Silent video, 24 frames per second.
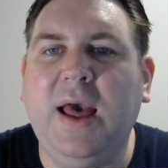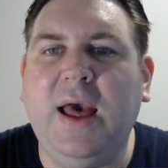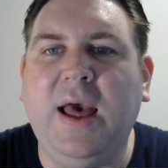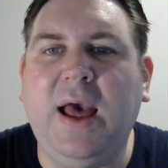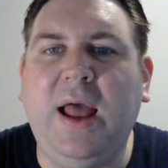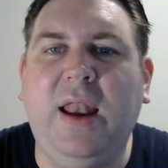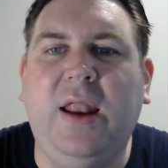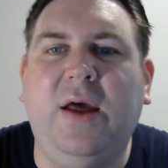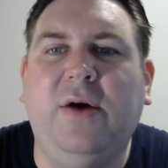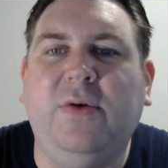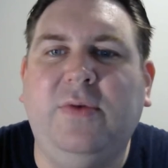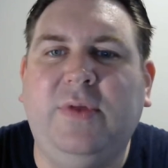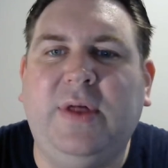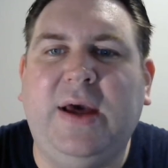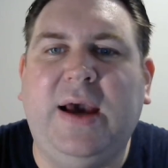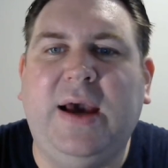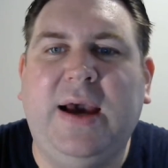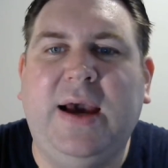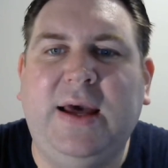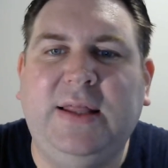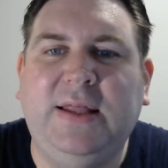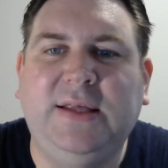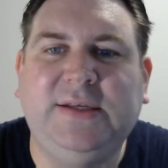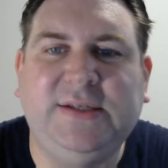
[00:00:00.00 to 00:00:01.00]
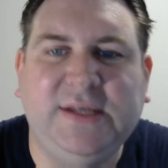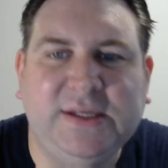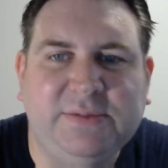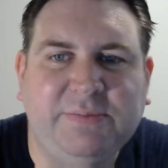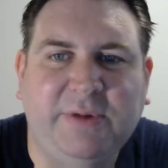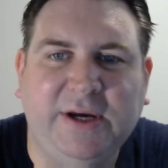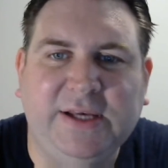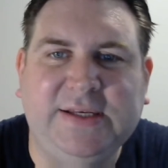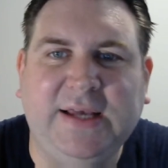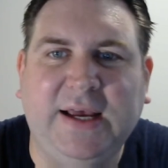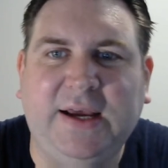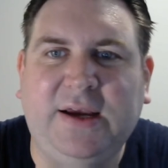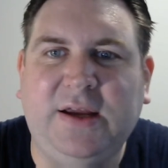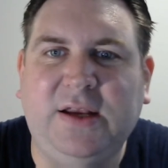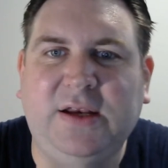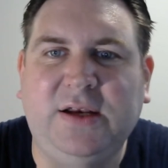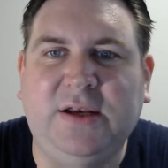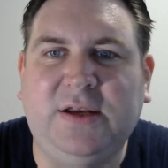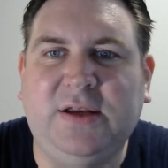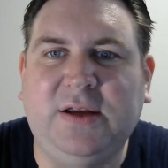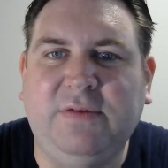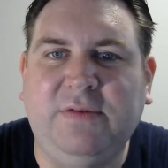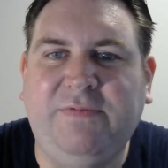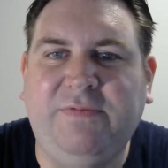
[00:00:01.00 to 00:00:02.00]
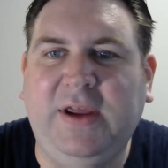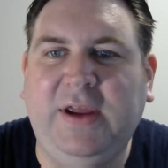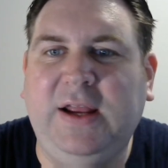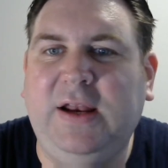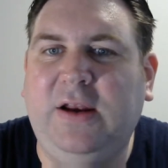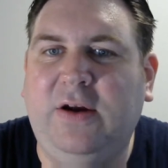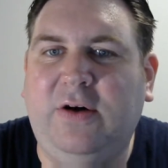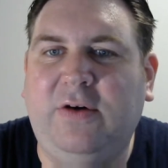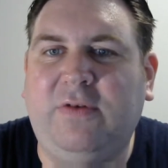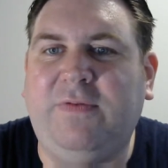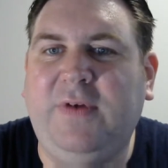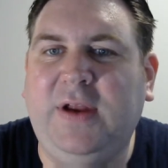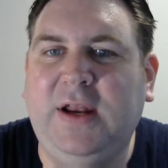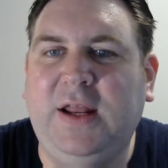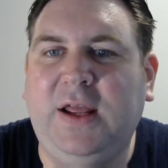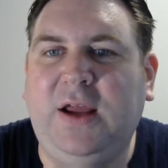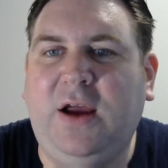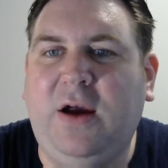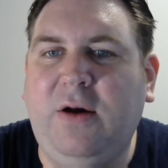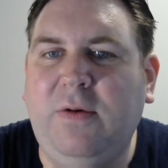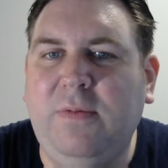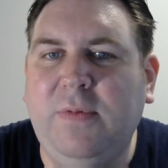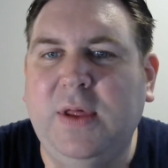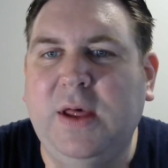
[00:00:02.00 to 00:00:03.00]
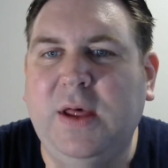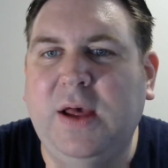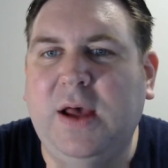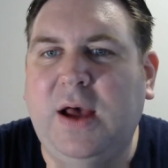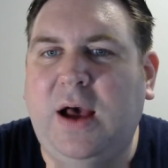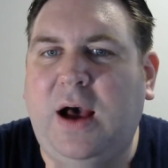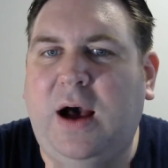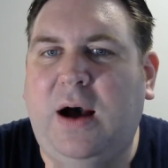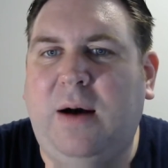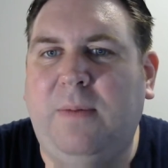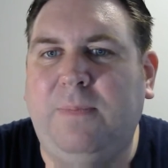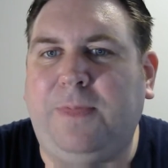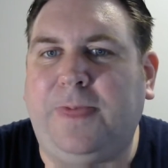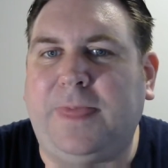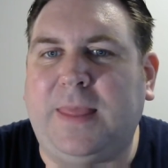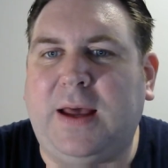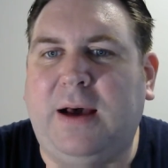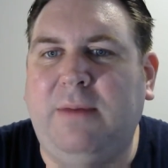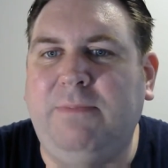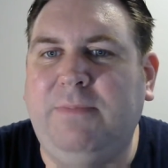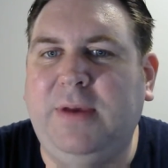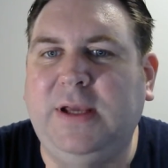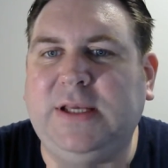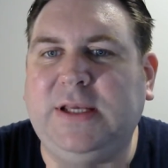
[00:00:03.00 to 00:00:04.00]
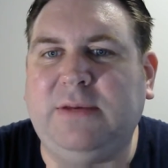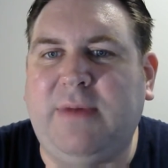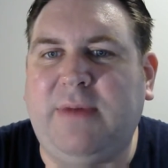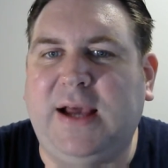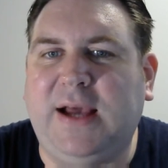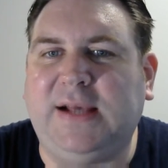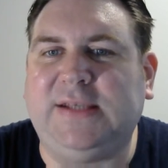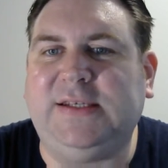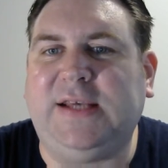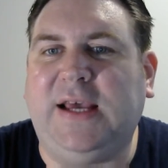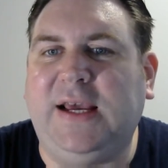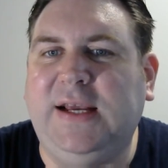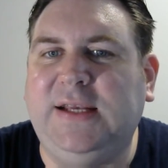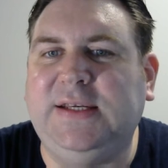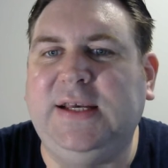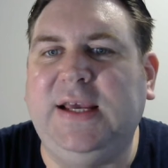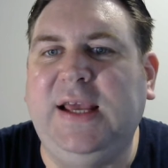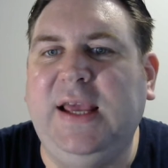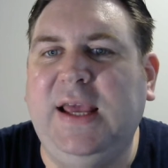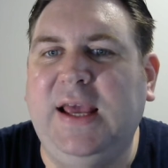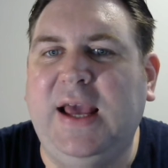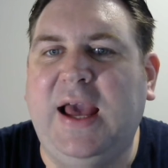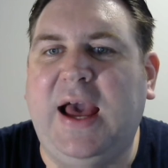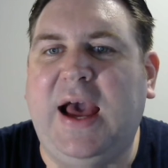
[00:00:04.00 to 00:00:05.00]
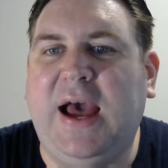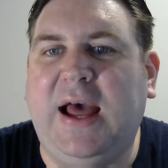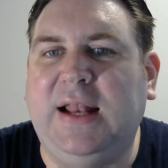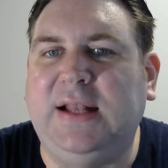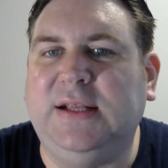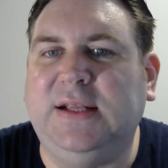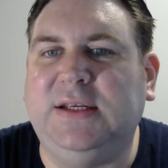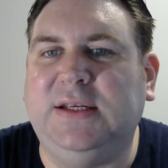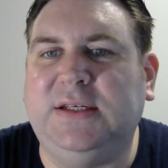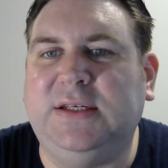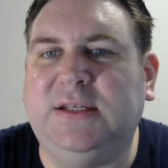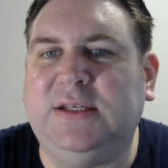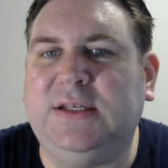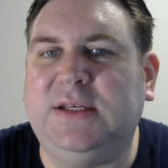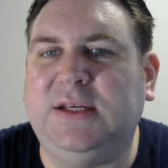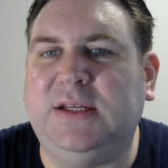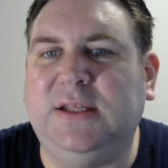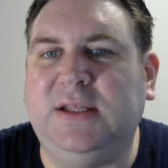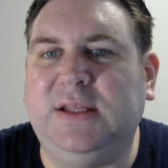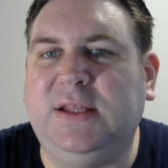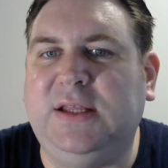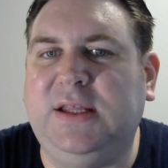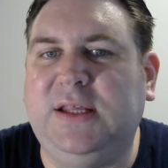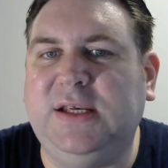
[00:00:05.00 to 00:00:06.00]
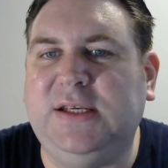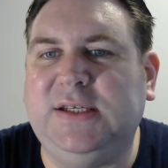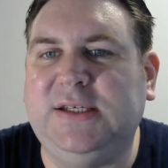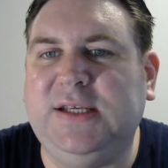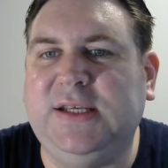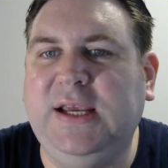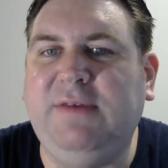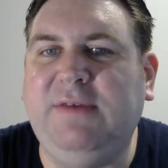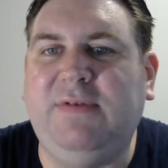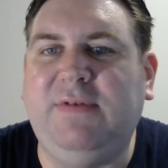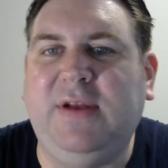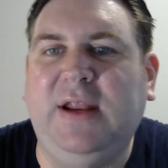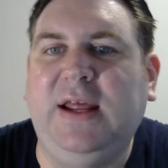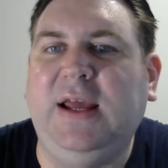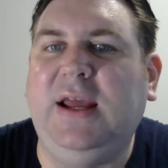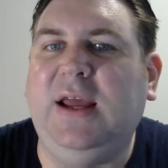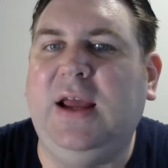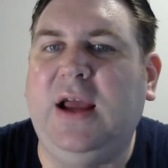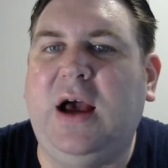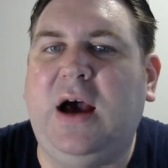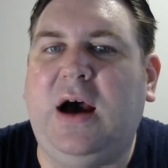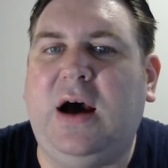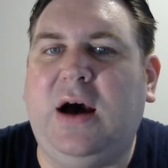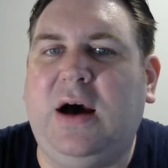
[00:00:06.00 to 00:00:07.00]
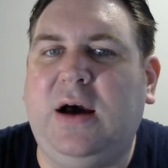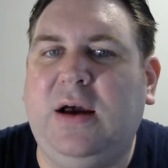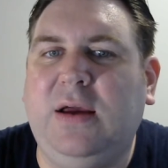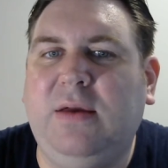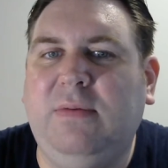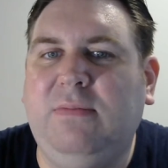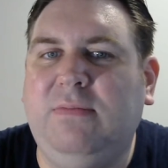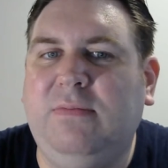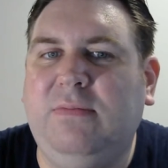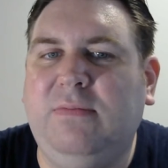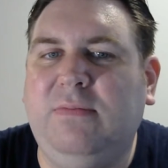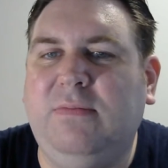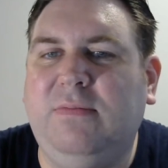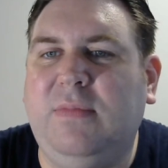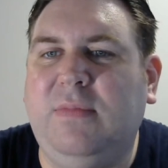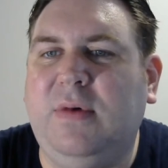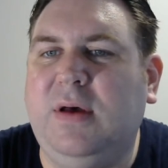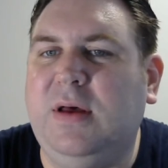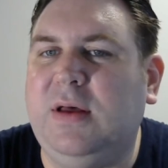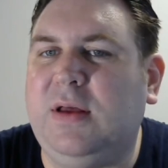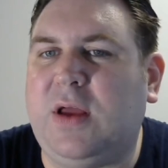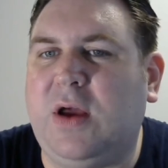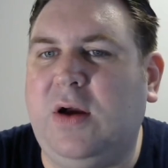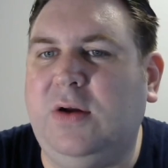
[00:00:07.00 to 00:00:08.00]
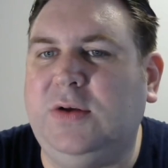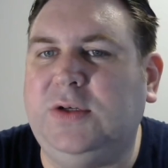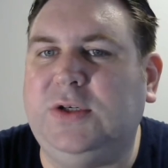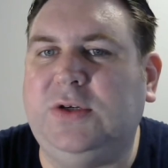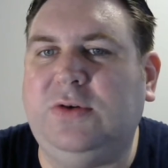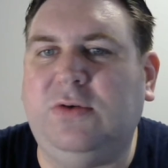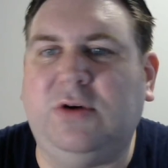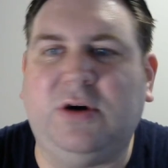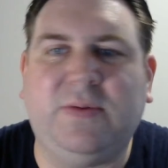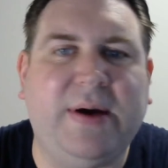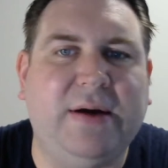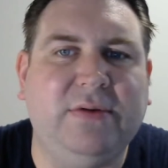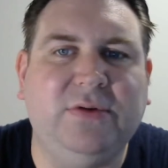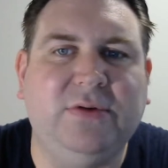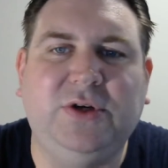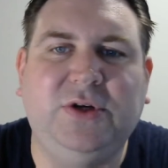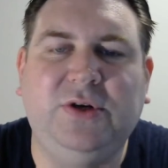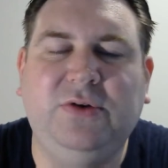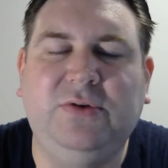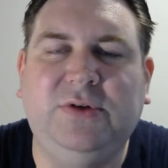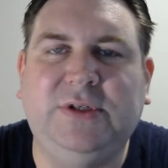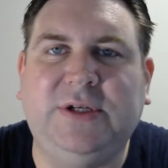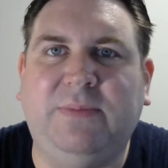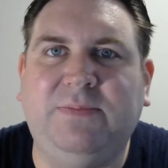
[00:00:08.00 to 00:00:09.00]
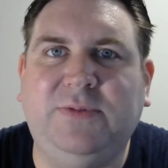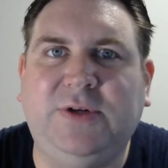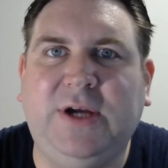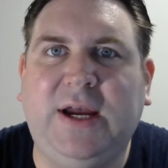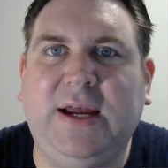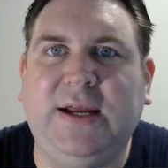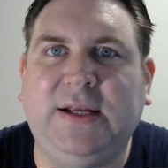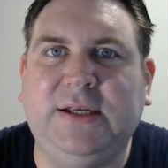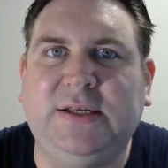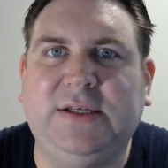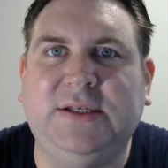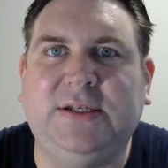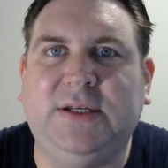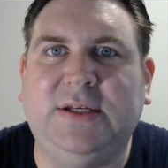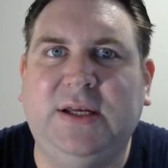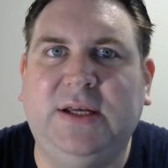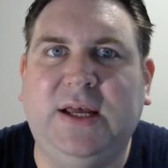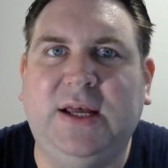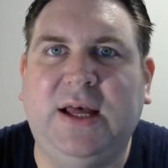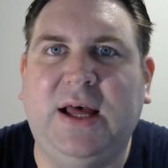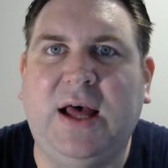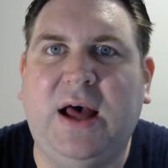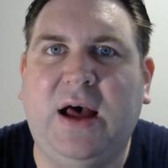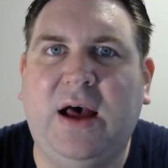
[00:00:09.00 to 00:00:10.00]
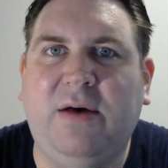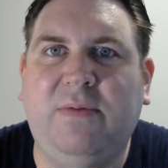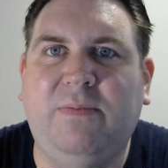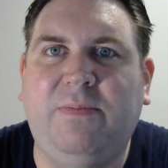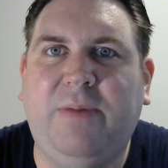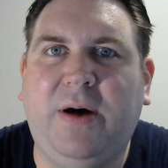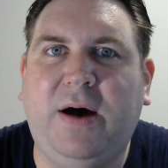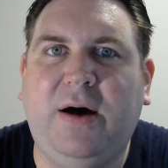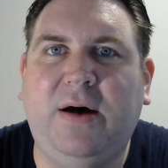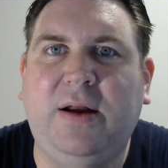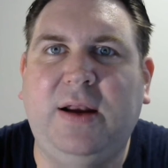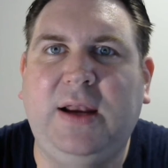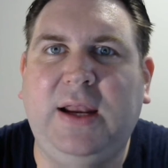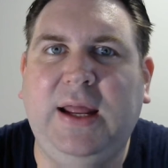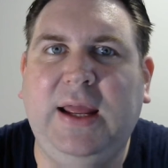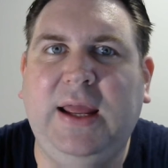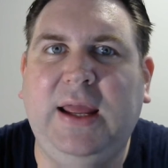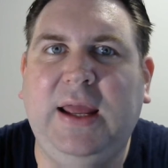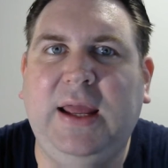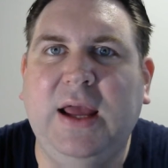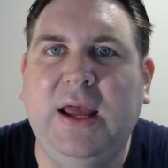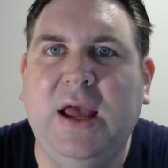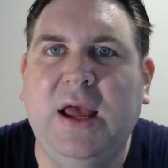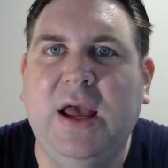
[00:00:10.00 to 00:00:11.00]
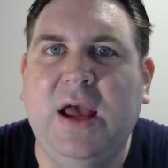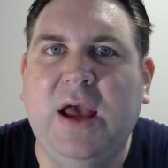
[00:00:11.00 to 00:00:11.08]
Hello there, this is my second vlog video. I'm Betamax80 and this evening I'm going to talk about two subjects, partly